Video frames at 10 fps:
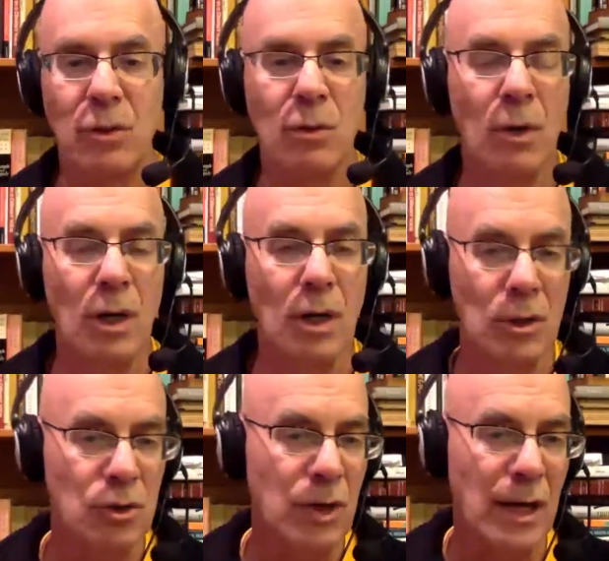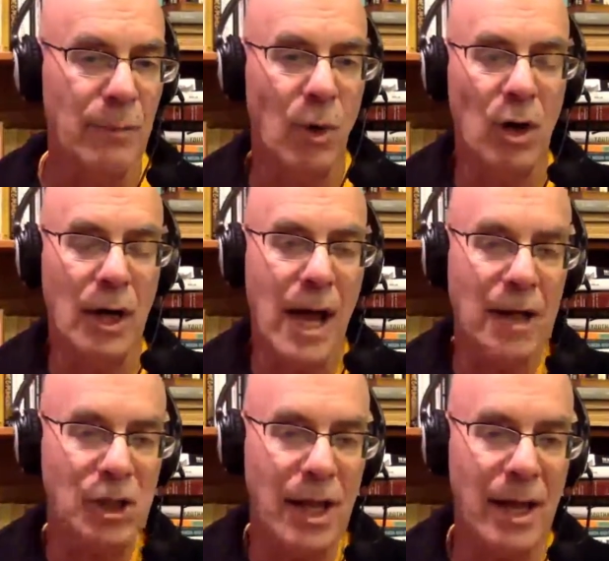to trademark
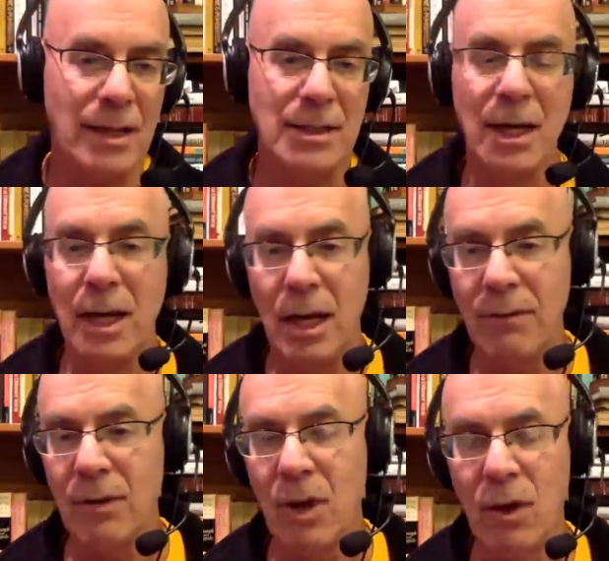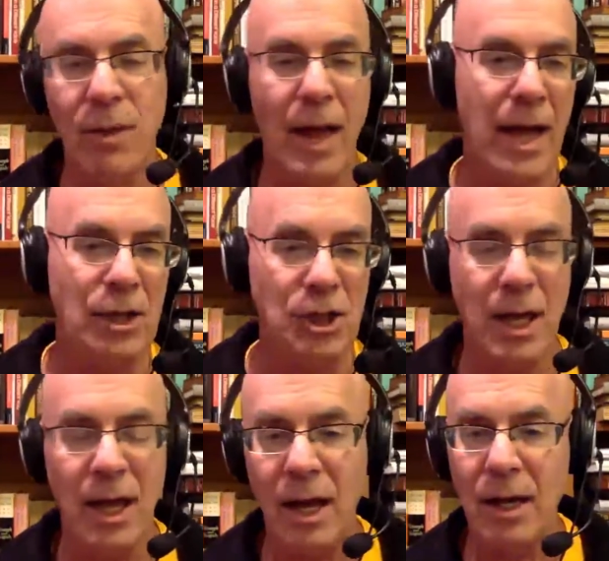hashtags, even though the
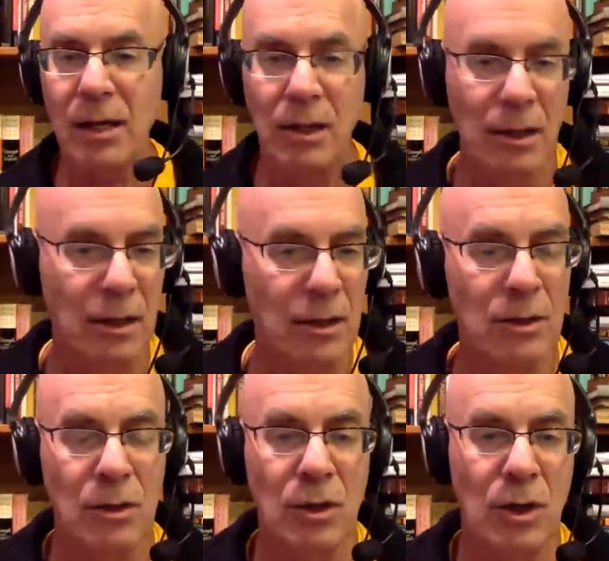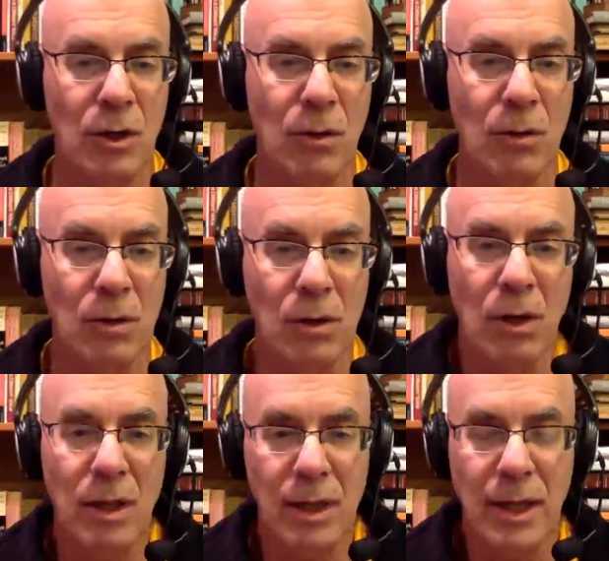hashtag,
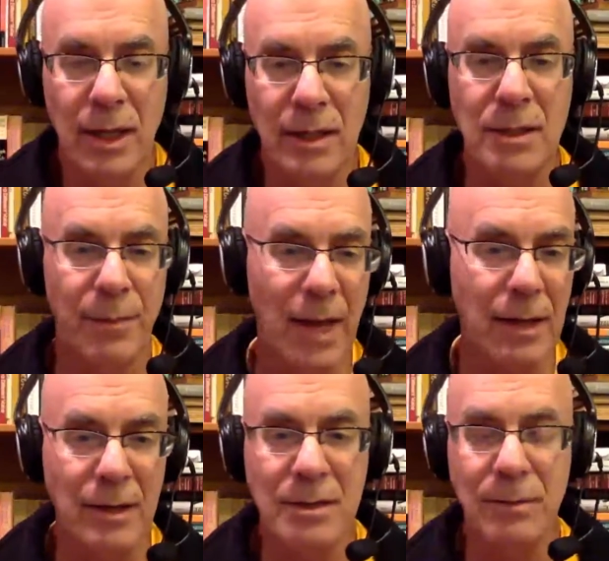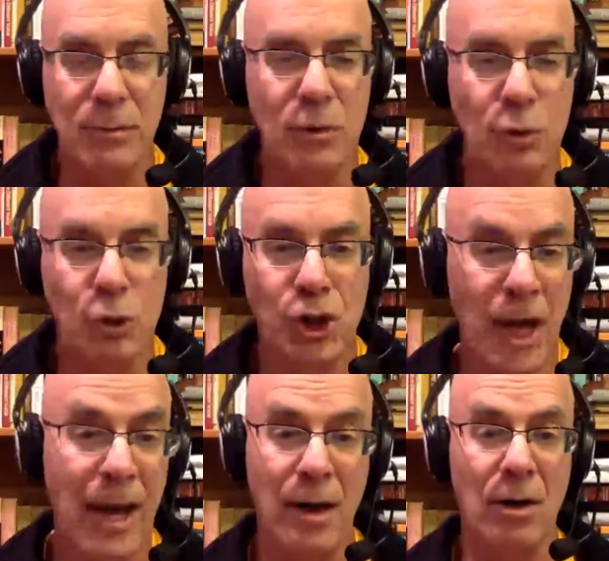clearly is a mechanism to
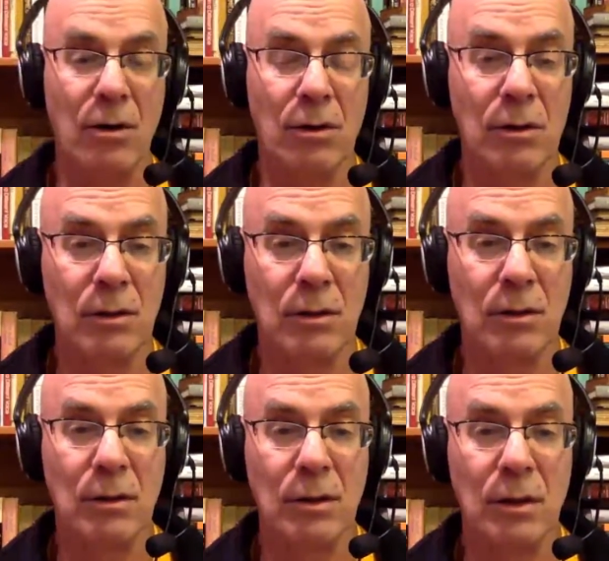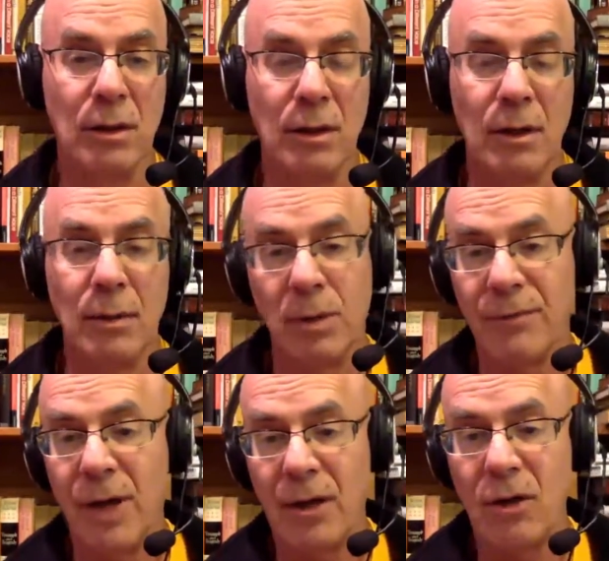share?
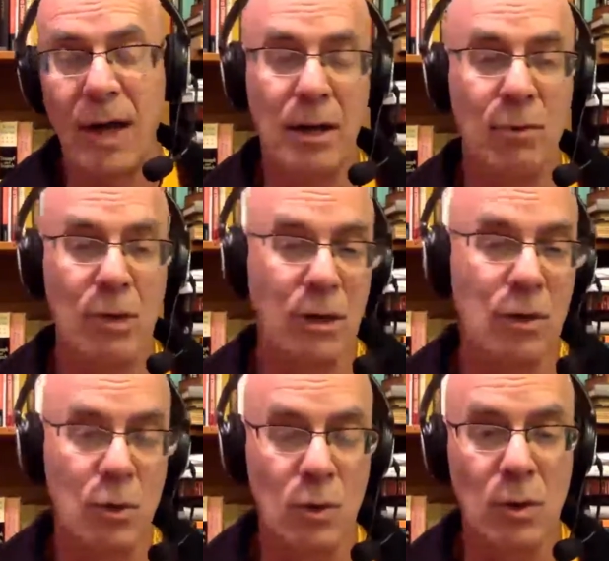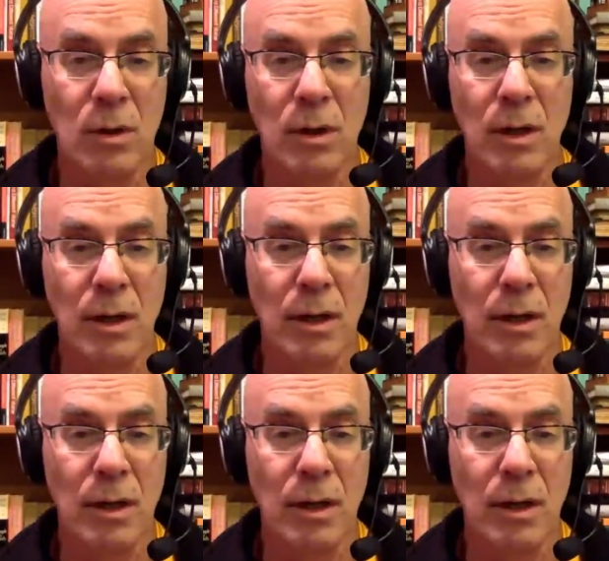But if I create a really cool